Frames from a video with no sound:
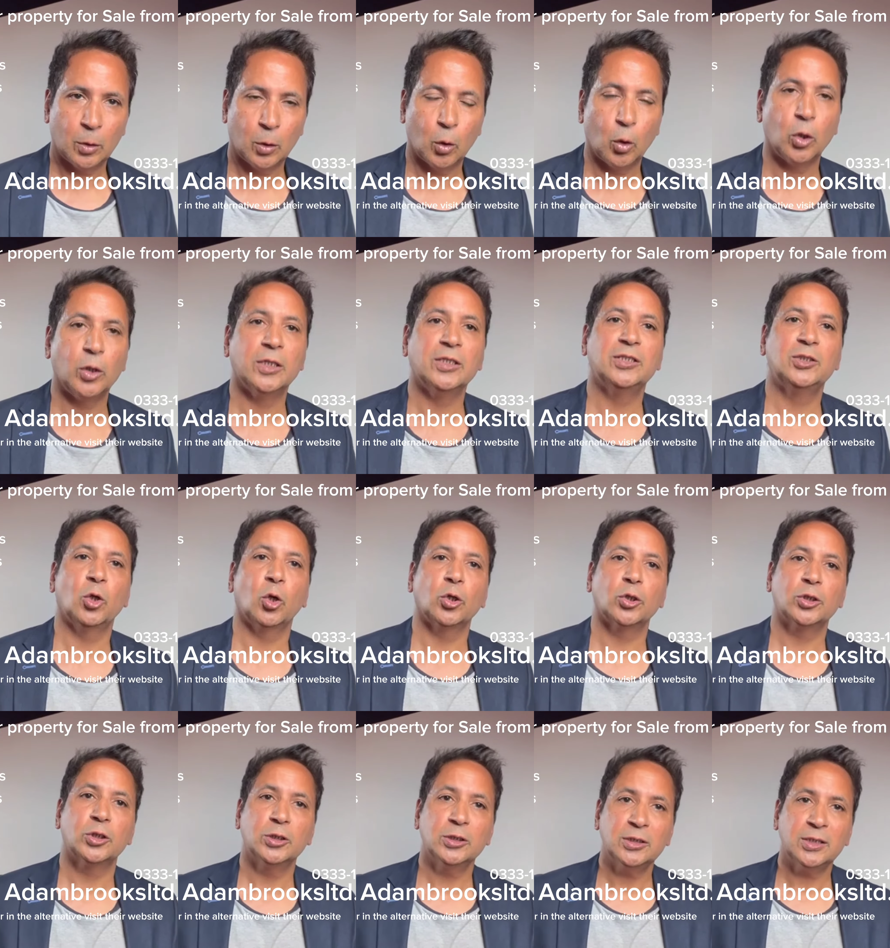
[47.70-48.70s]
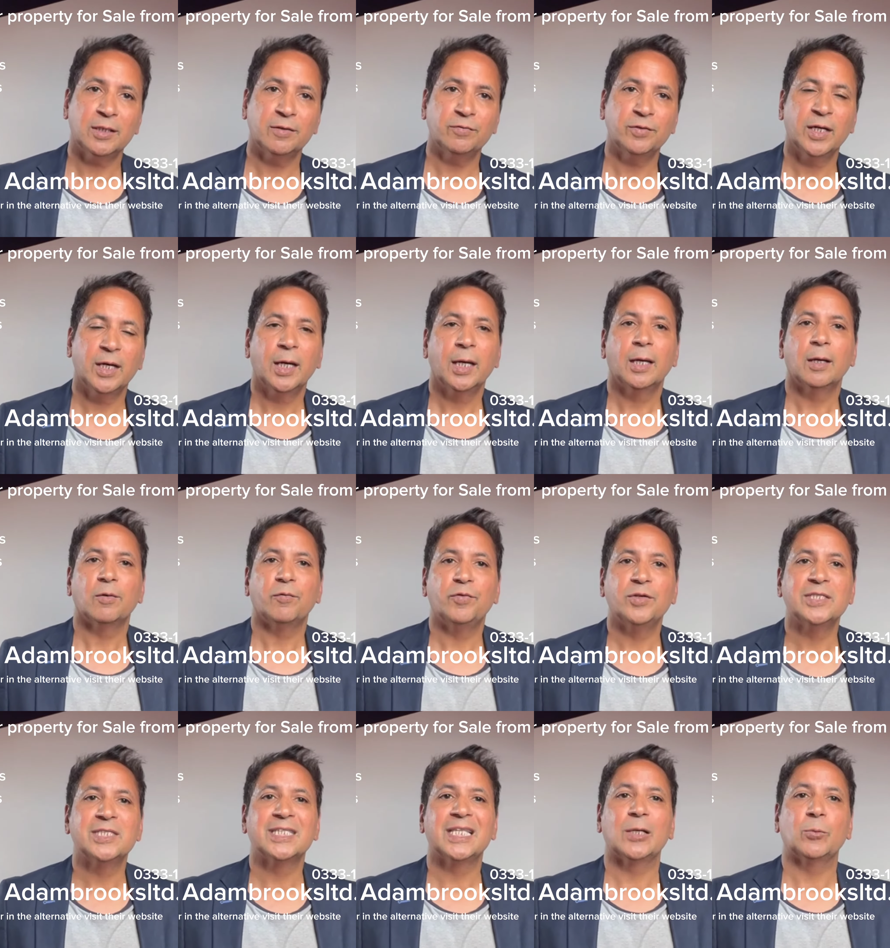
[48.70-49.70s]
Or in the alternative,
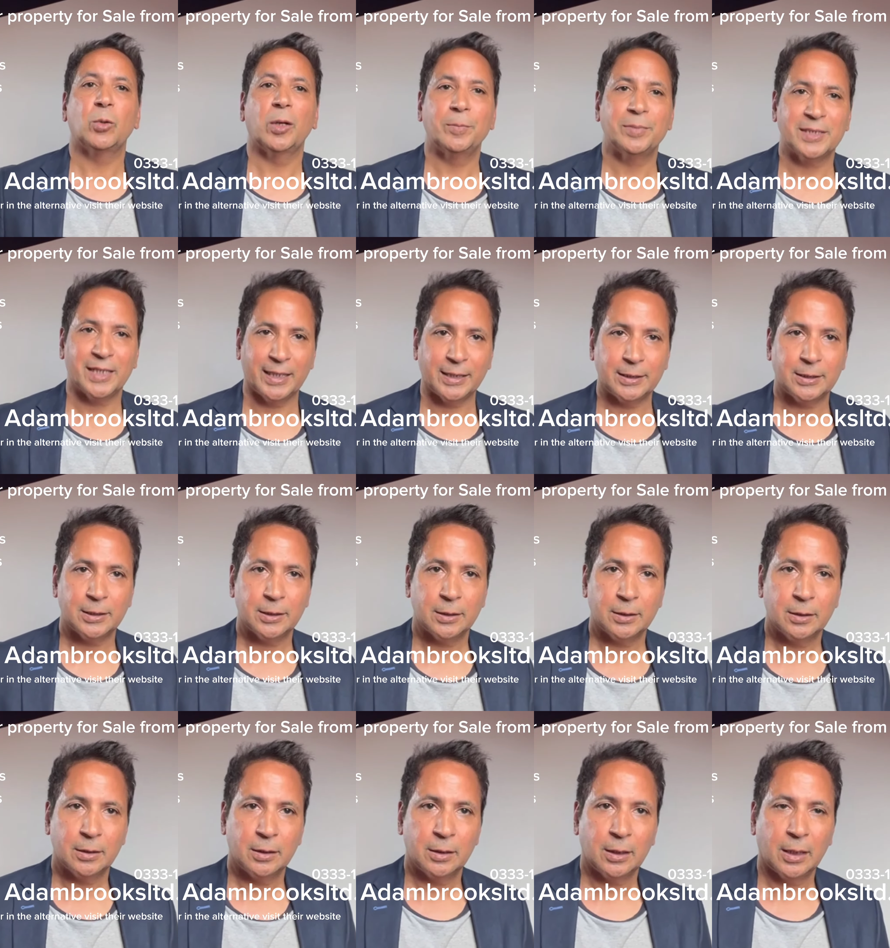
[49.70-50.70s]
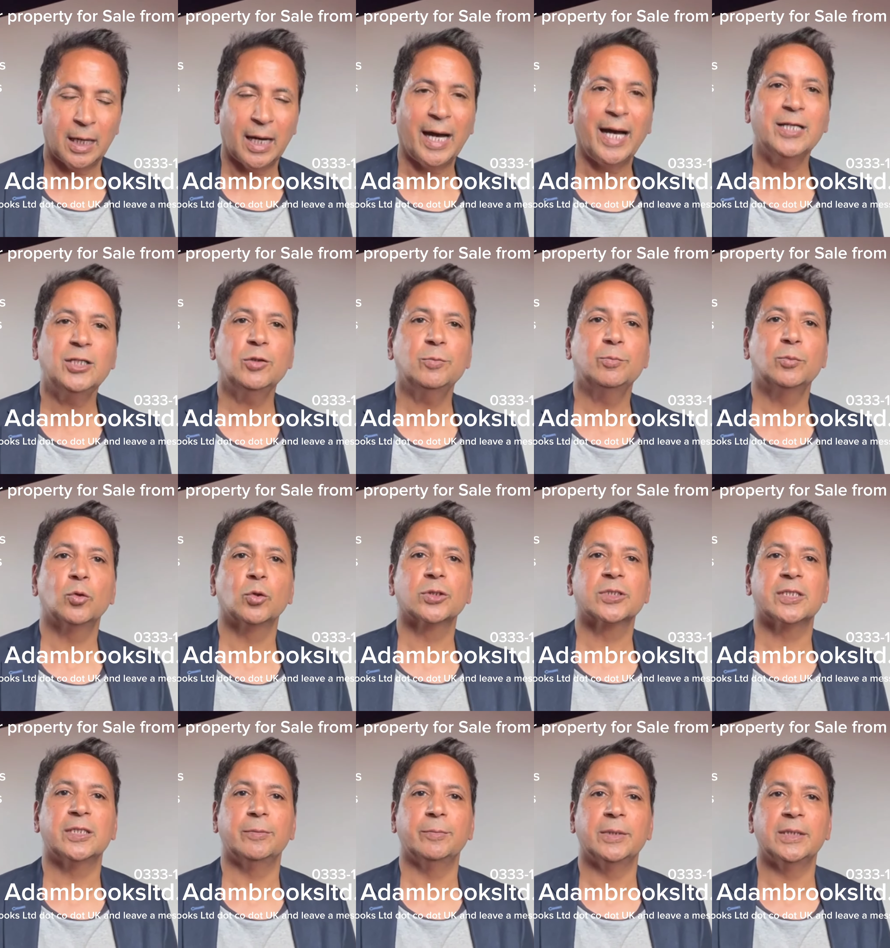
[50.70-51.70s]
visit their website,
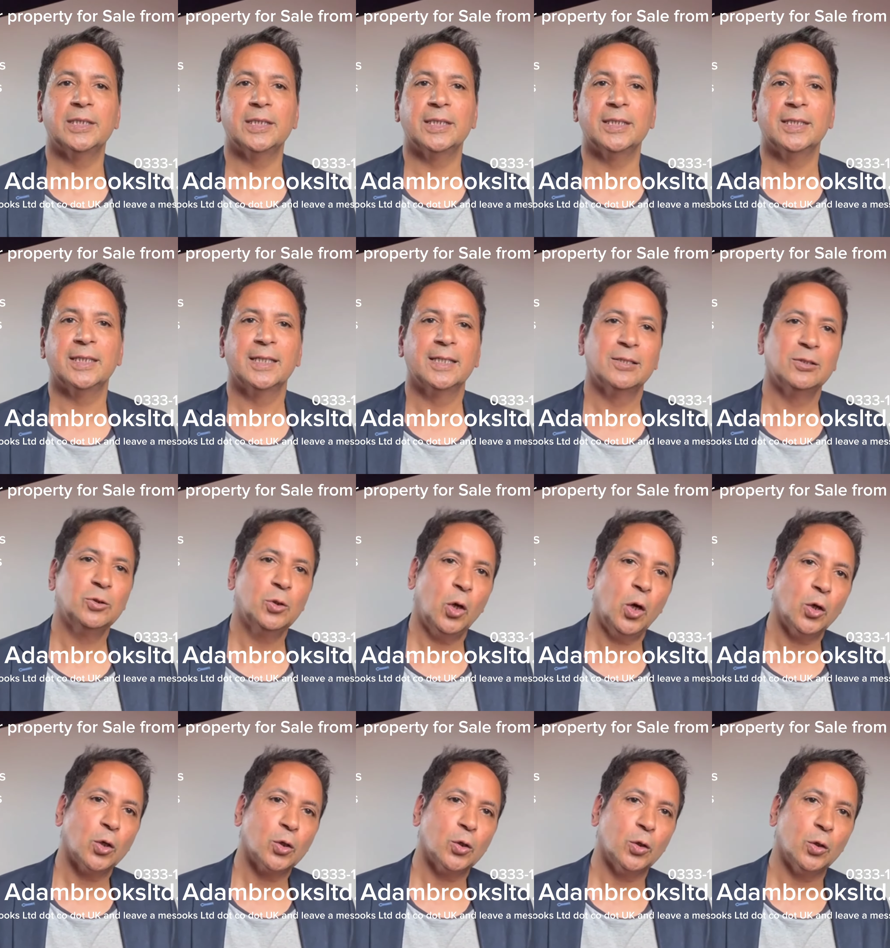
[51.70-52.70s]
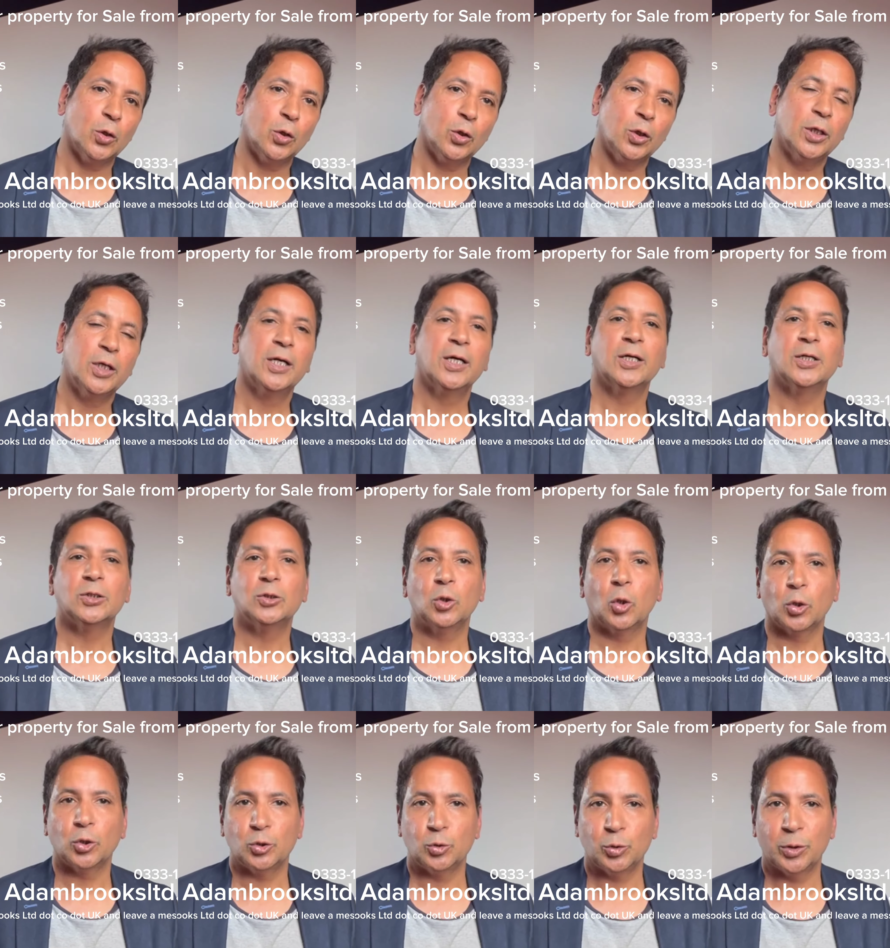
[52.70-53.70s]

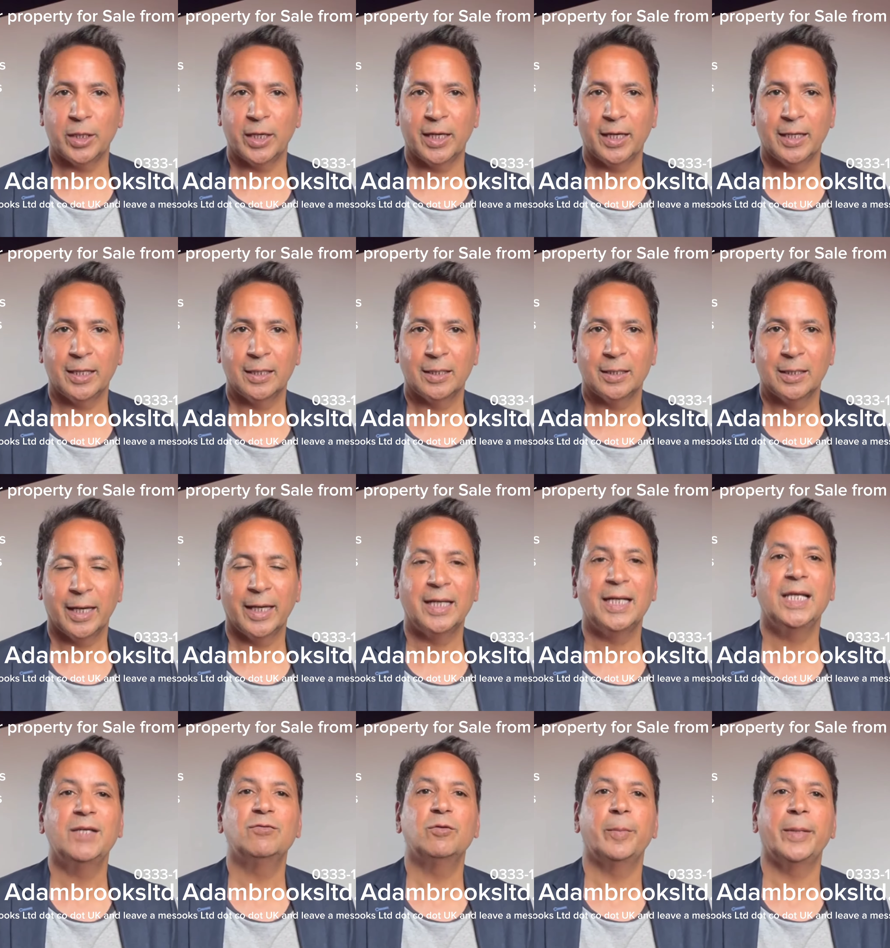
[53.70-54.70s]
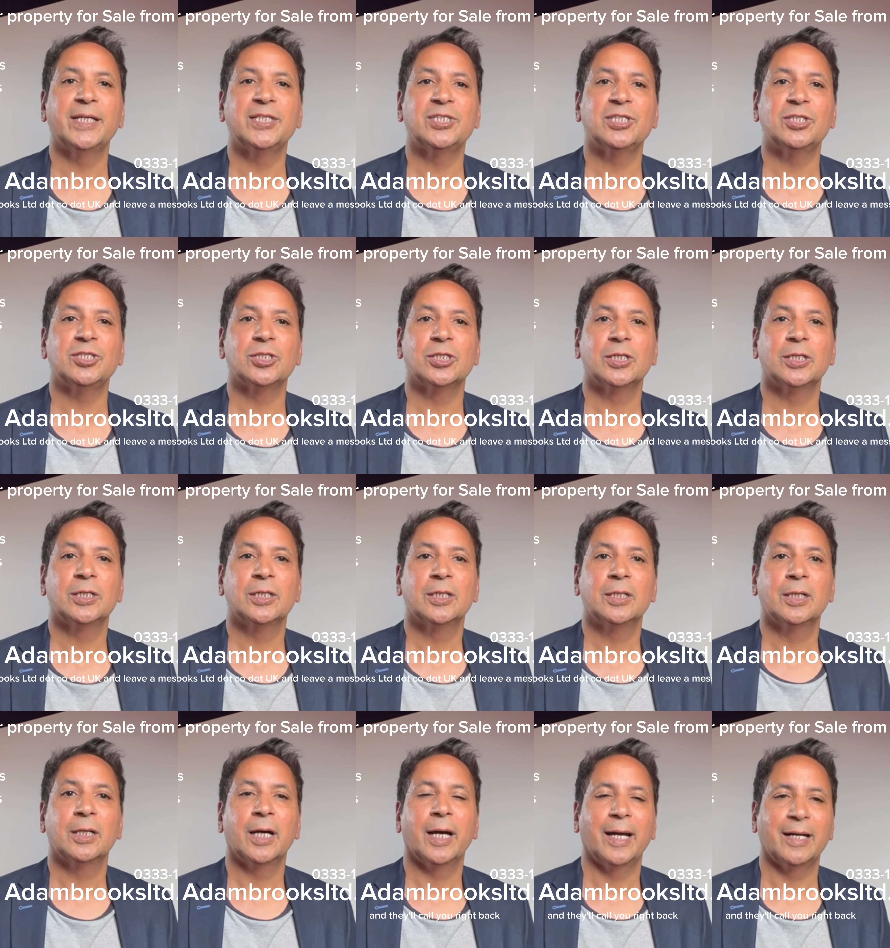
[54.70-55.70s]
adambrookslimited.co.uk, and leave a message
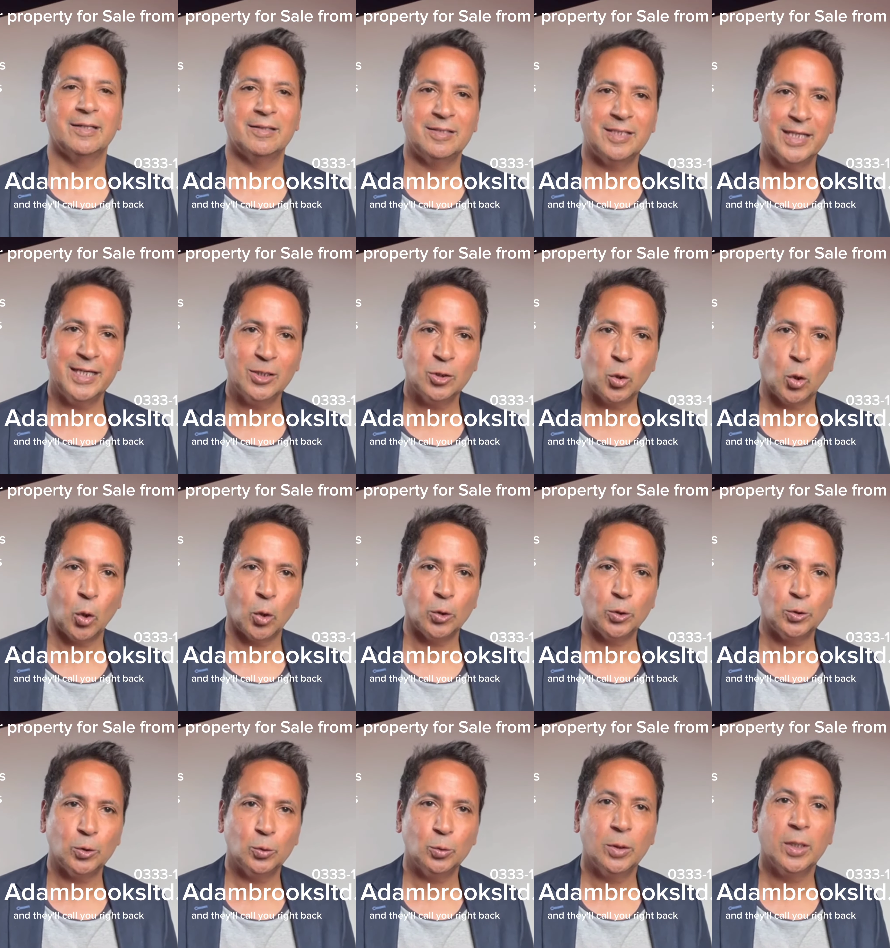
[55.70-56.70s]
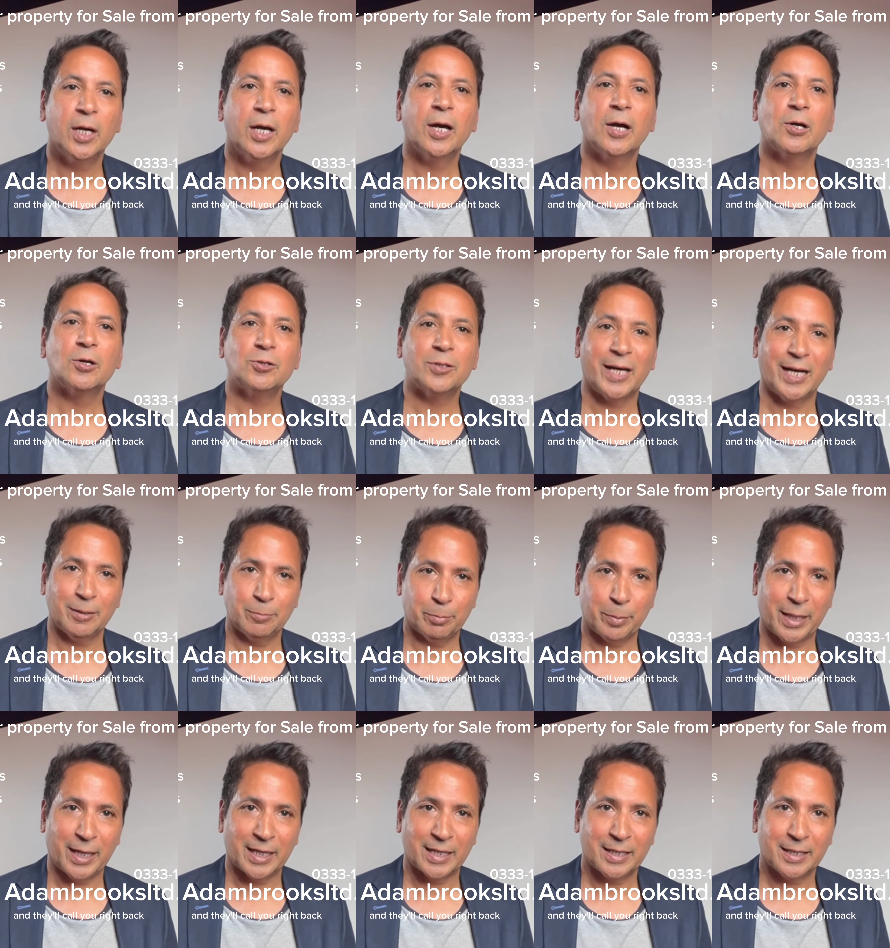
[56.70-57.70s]
and they'll call you right
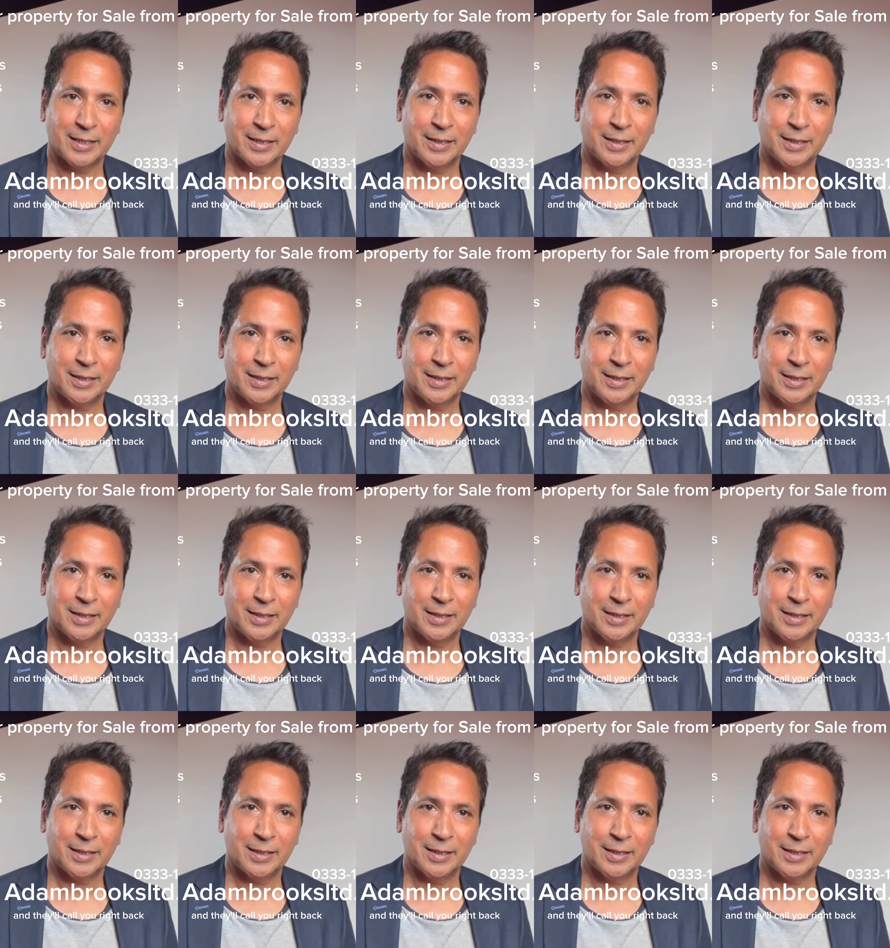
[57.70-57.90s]
back.